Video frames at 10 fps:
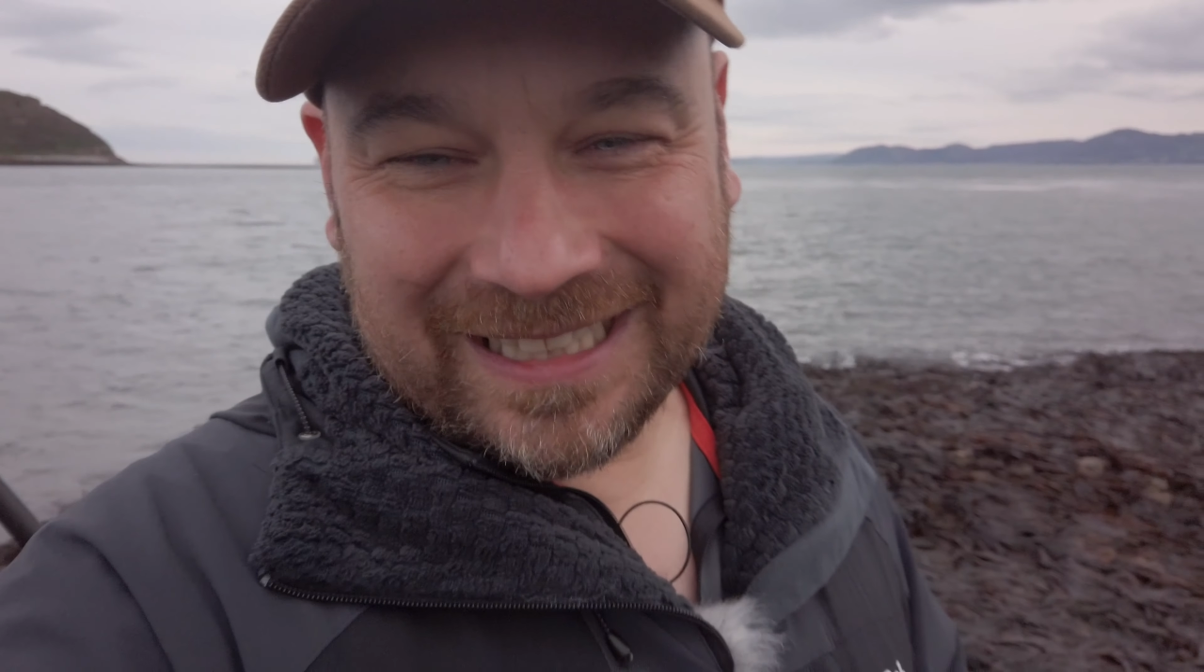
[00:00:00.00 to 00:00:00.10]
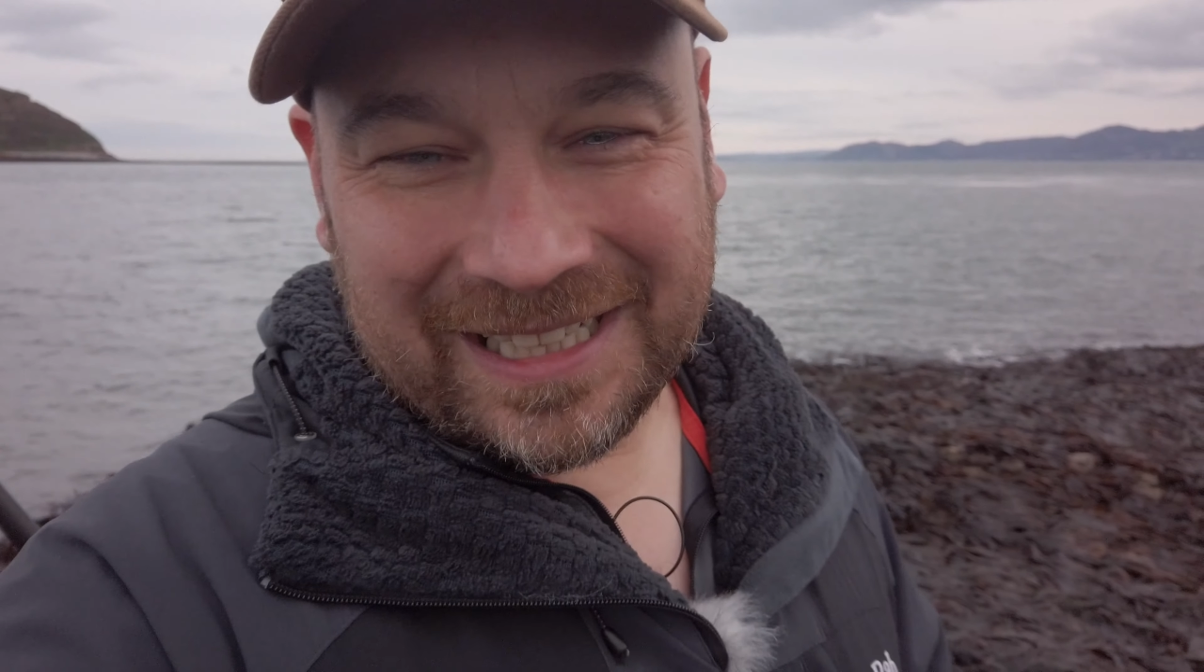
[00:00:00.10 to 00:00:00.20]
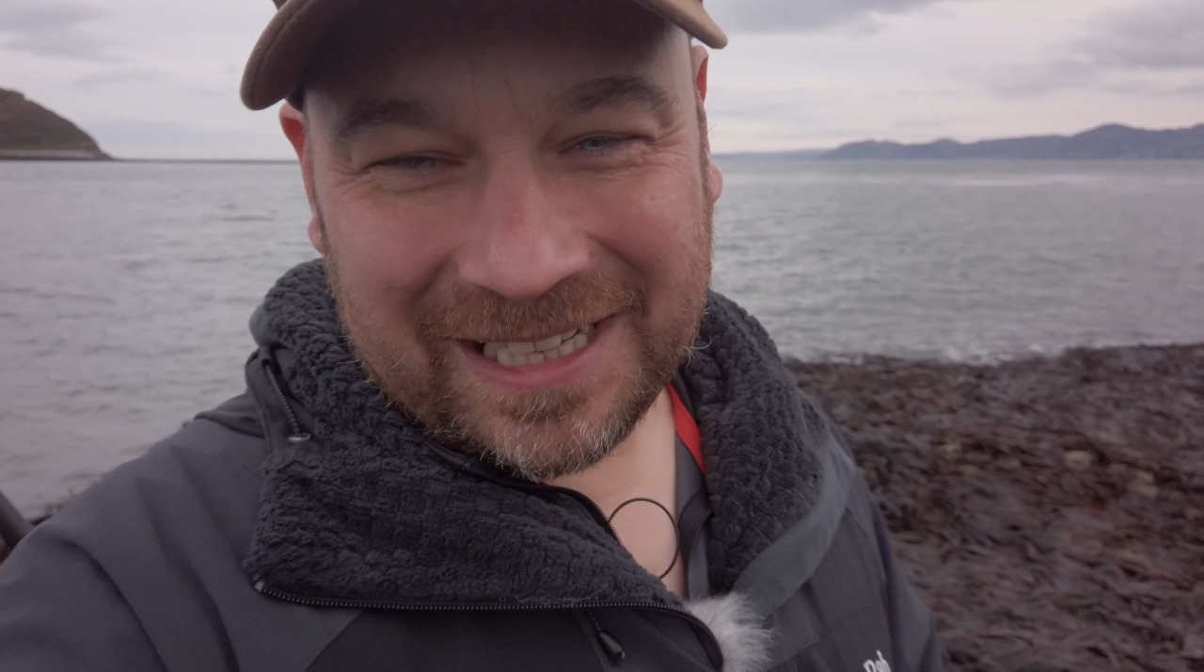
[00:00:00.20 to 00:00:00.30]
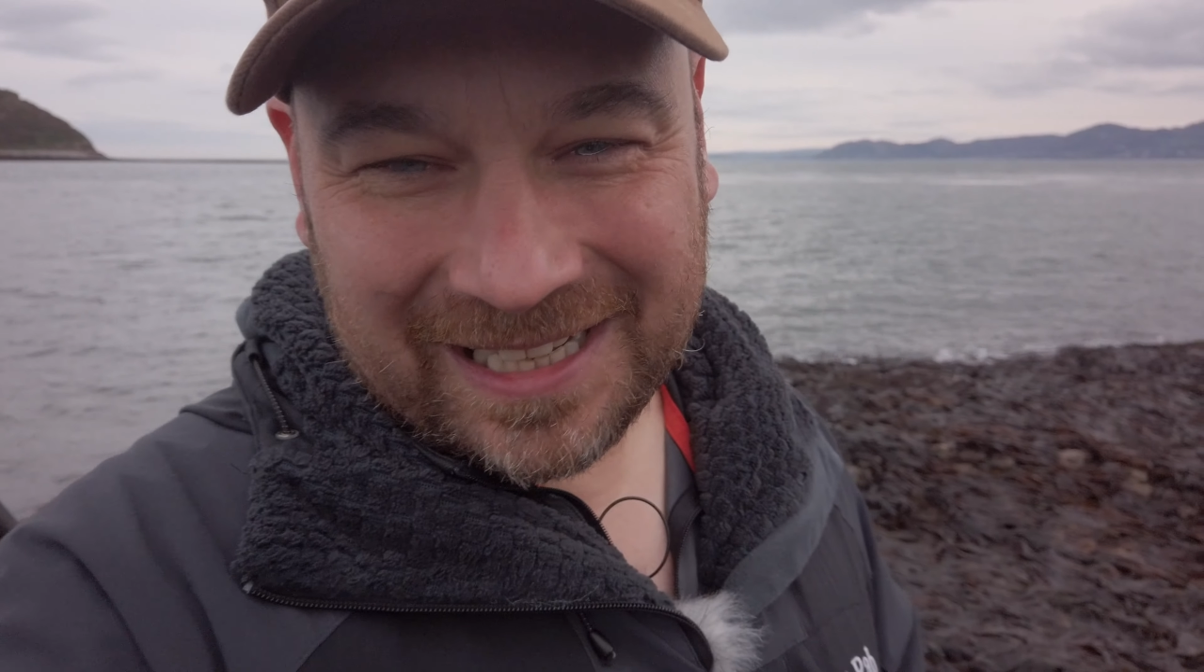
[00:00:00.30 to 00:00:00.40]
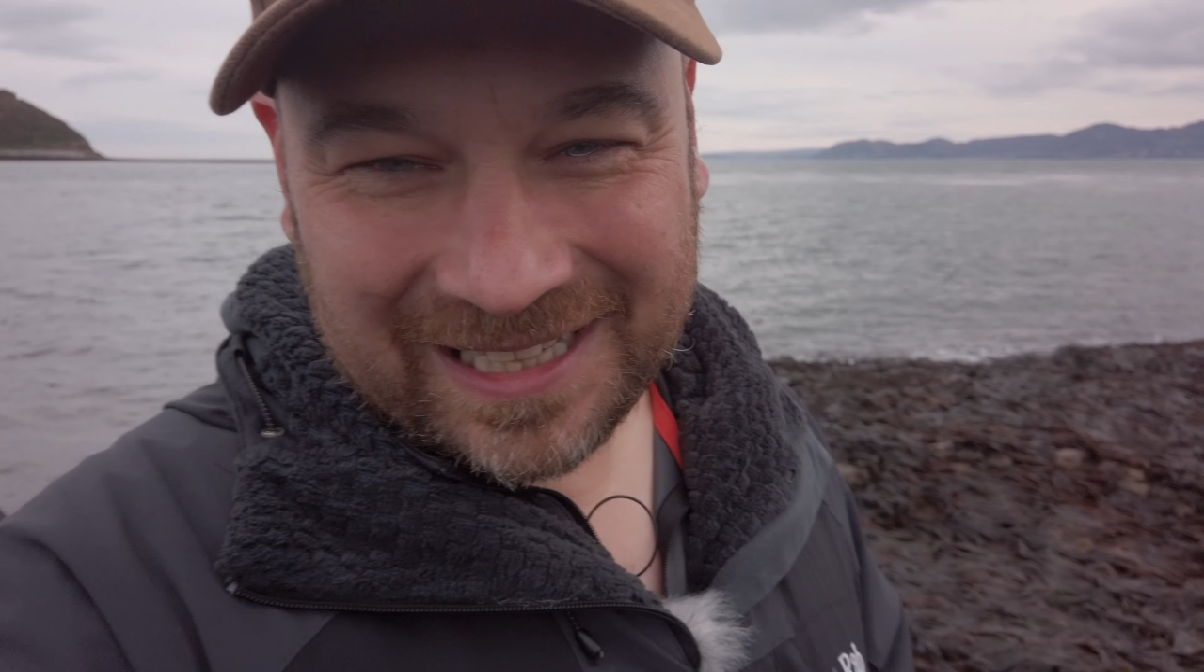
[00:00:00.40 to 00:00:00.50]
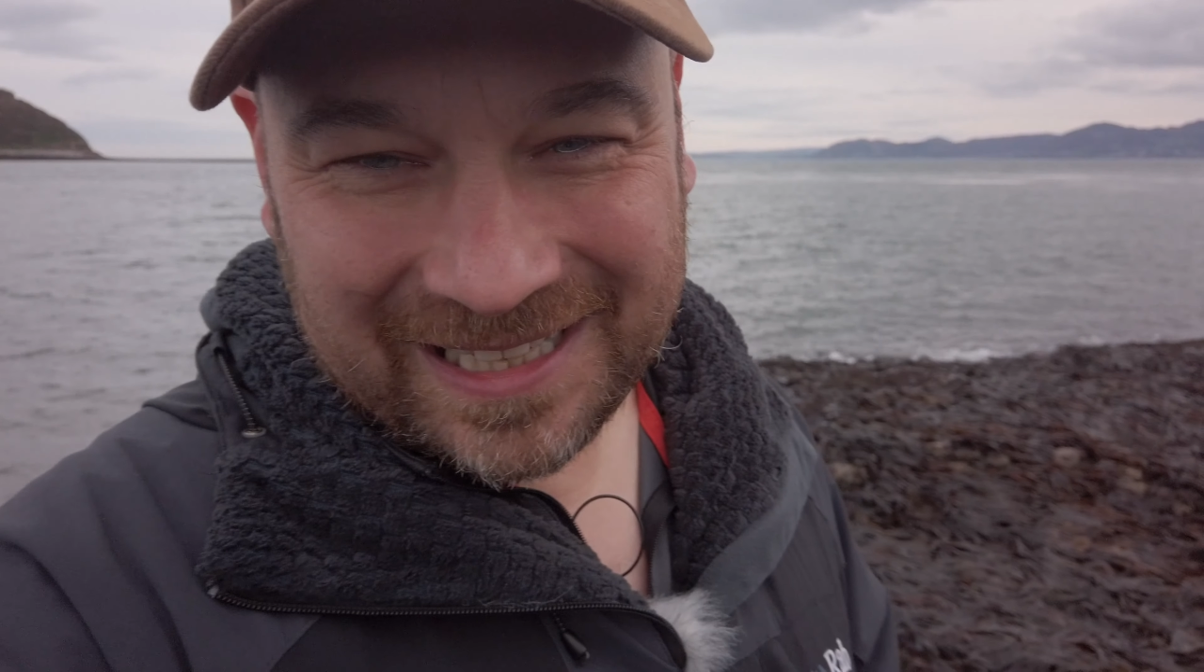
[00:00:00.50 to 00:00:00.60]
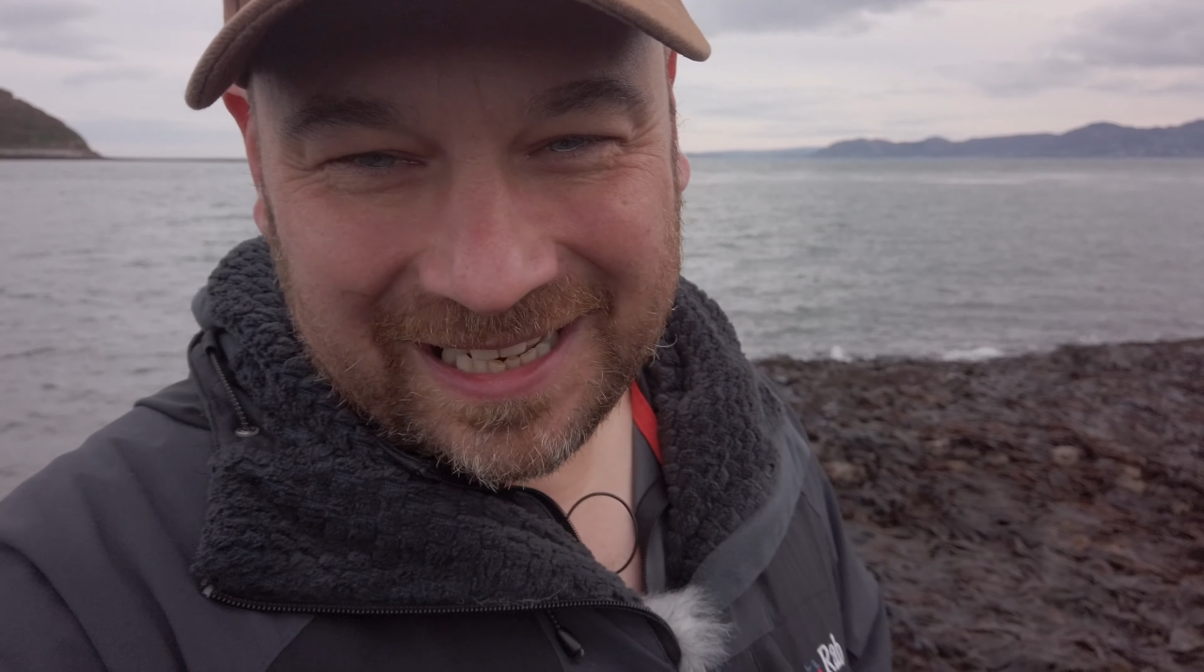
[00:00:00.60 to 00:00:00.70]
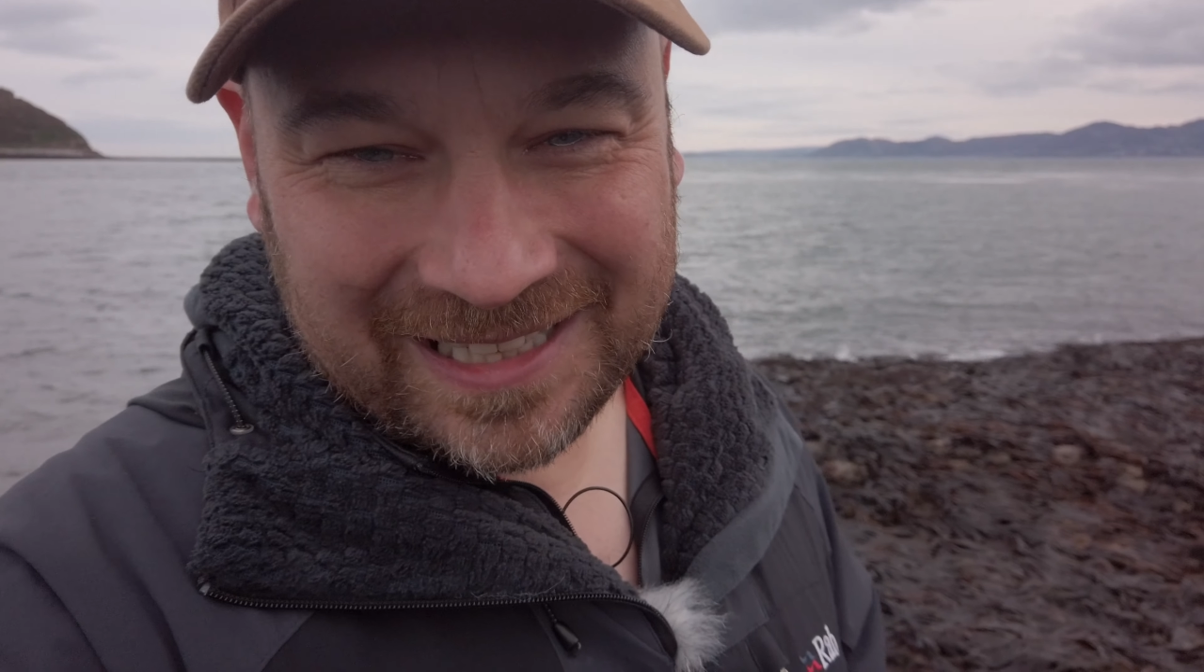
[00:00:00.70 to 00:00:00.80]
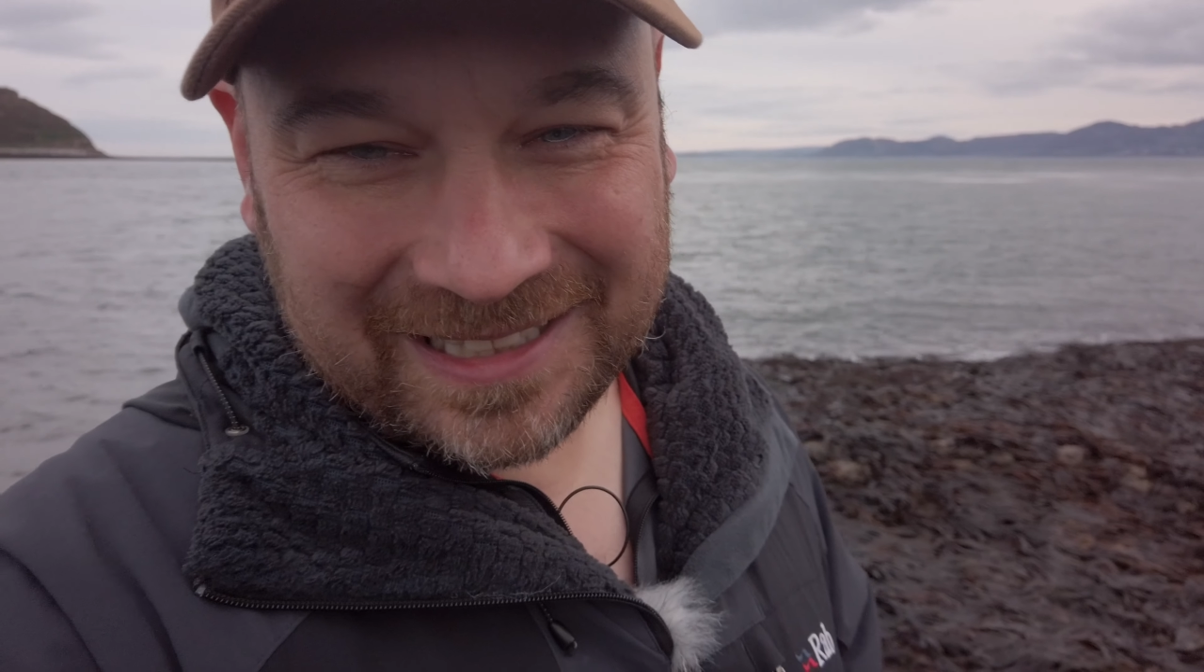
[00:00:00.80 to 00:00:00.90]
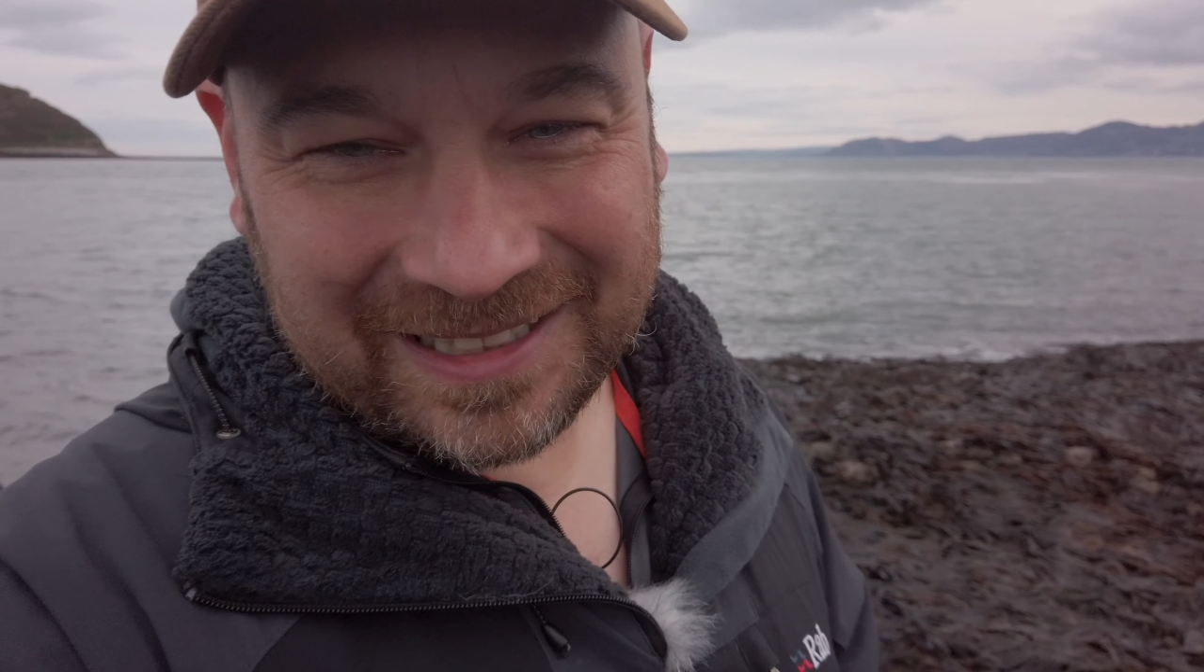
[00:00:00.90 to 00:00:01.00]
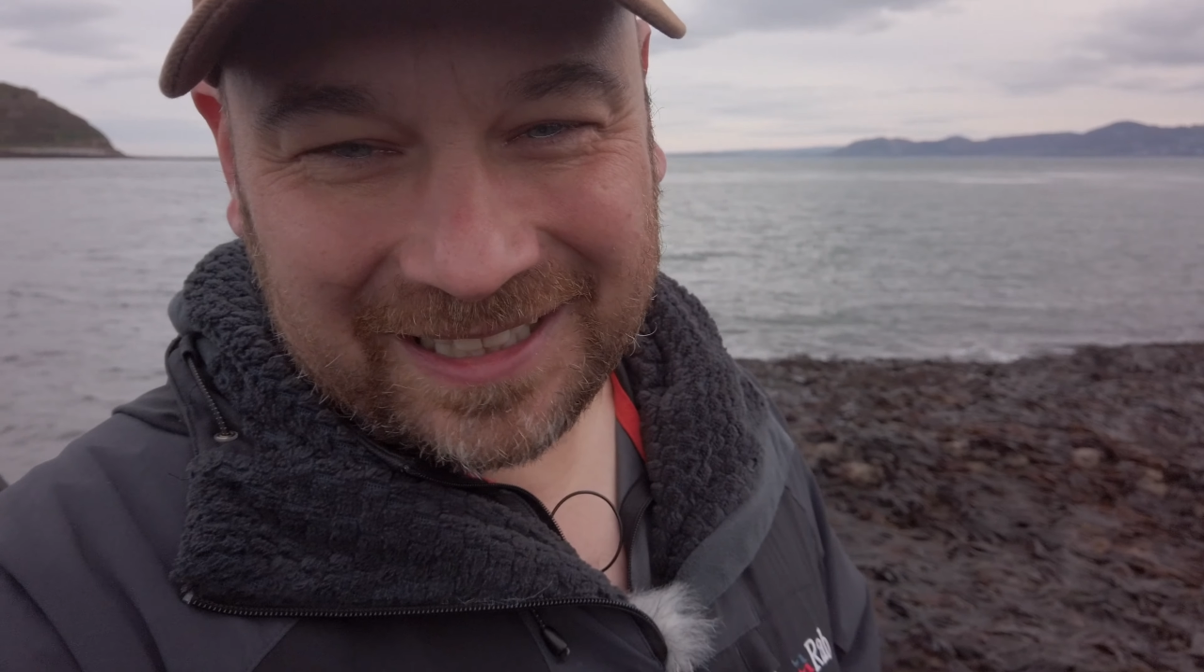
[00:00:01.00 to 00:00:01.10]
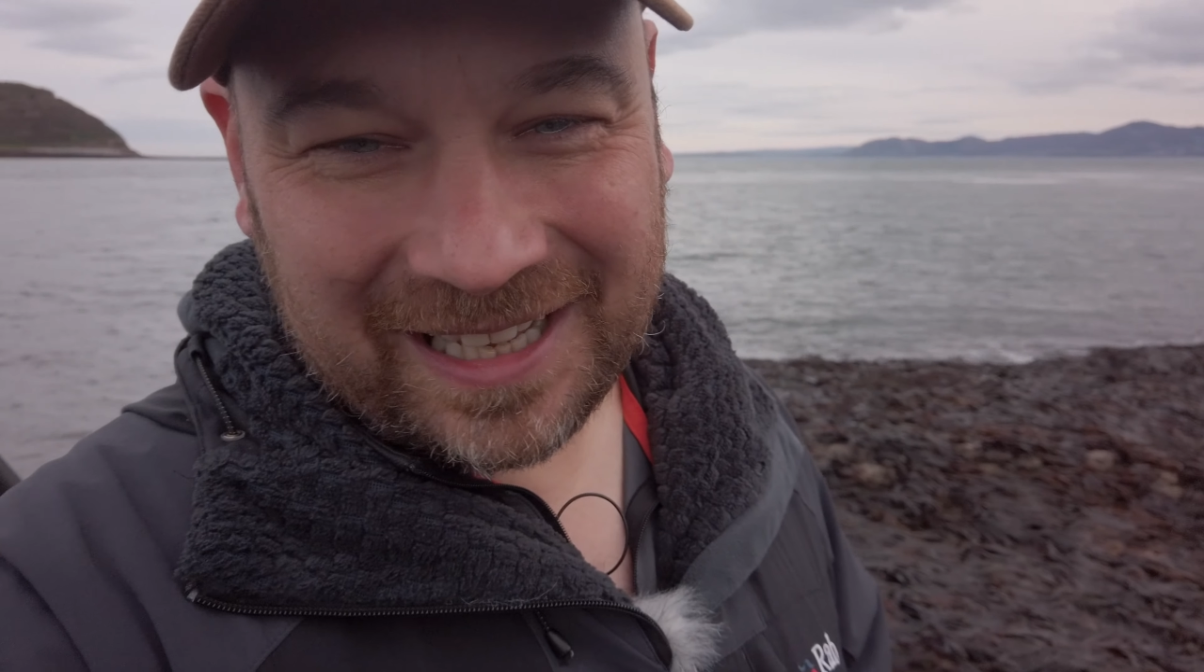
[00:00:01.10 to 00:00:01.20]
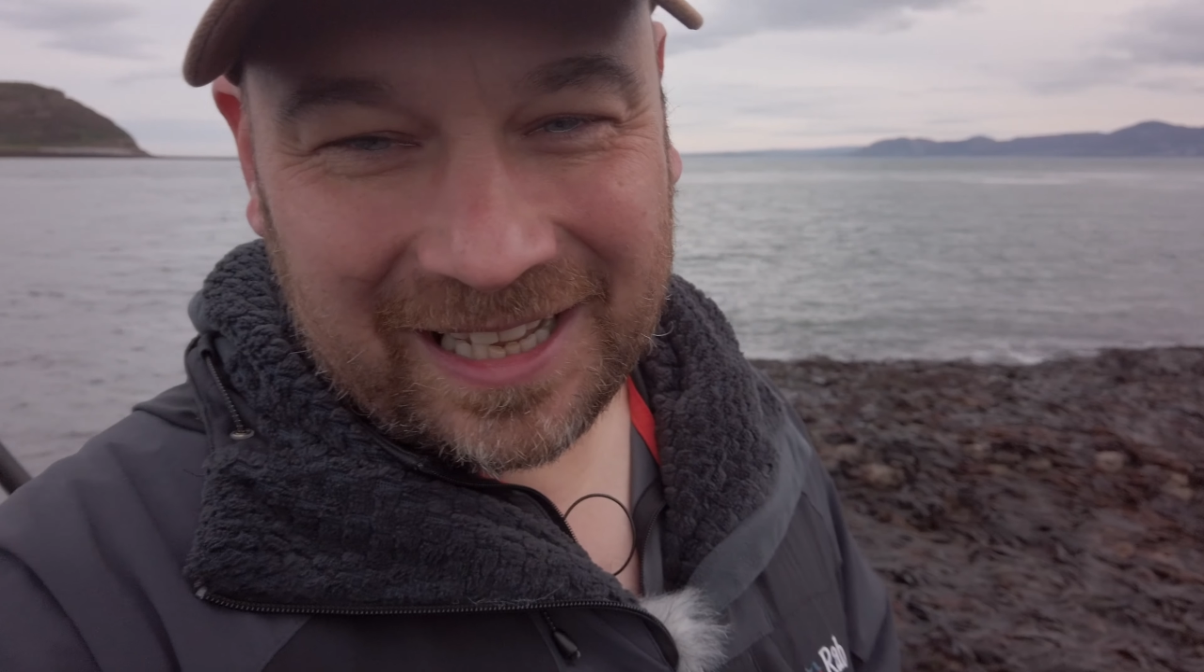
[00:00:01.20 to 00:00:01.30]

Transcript: and then